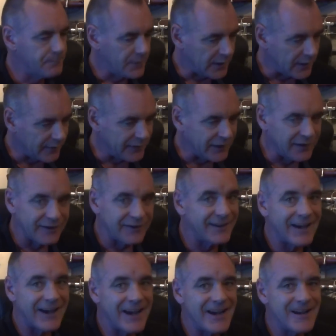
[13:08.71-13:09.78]
And at the end of the
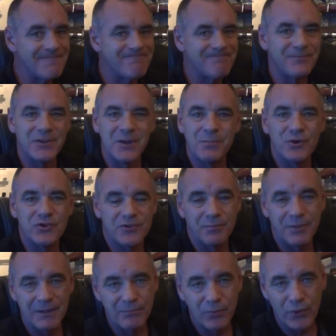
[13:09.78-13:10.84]
day, you put your
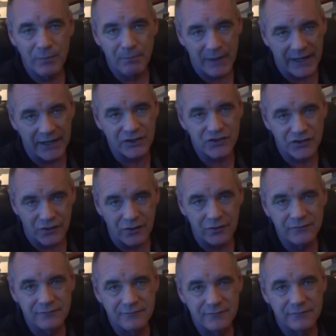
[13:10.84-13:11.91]
big boy pants
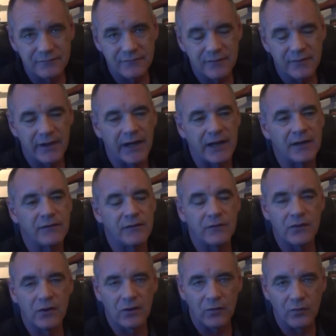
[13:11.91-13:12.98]
on, and if you've
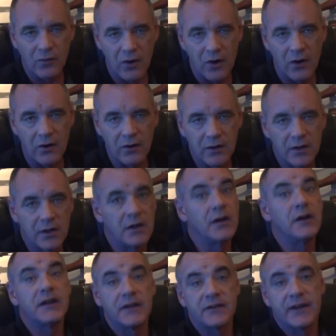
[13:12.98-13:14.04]
got it wrong,
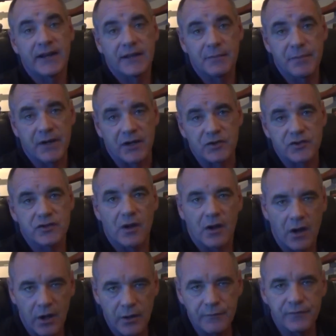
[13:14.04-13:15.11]
you take the punch.
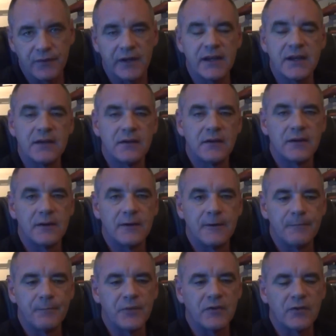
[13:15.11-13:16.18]
Hopefully,
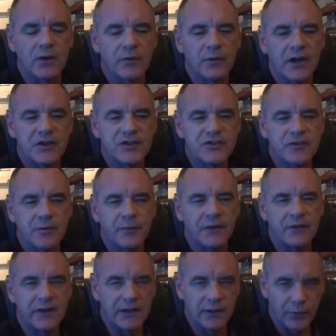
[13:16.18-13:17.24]
you've got a relationship with
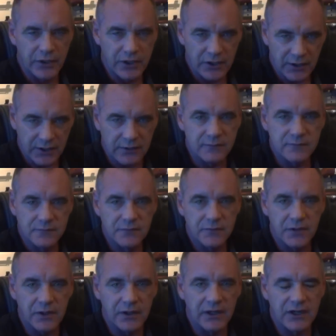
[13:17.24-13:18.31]
the dealer where you can
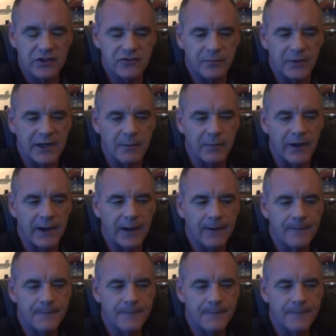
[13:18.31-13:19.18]
you can get your money back.